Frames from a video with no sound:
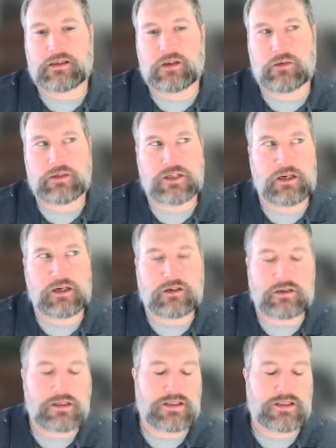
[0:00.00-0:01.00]

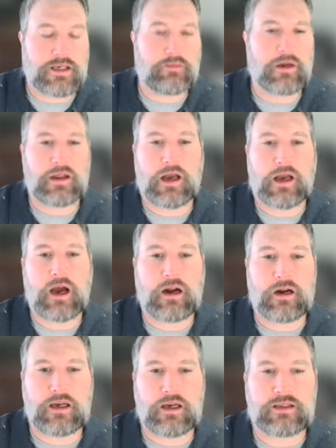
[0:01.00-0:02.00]
arbitrarily set by the
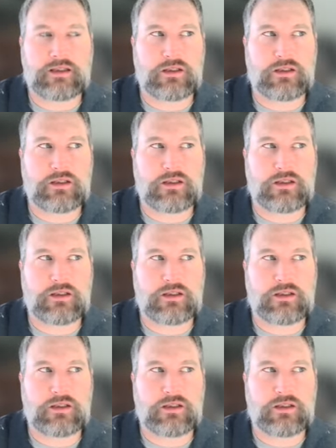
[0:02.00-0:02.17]
IRS